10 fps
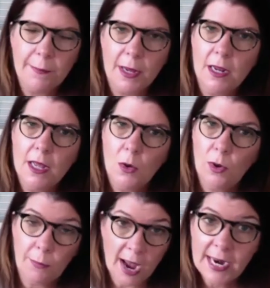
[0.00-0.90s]
But
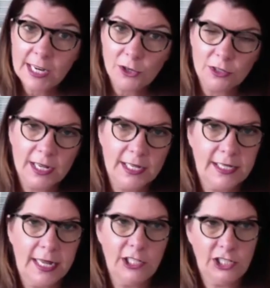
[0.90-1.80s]
what Brandy told us,
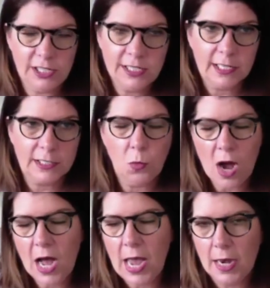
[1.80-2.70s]
and she sells
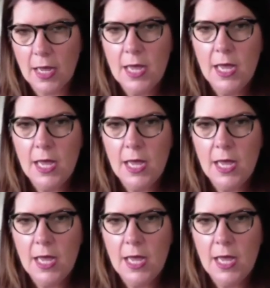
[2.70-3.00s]
wine,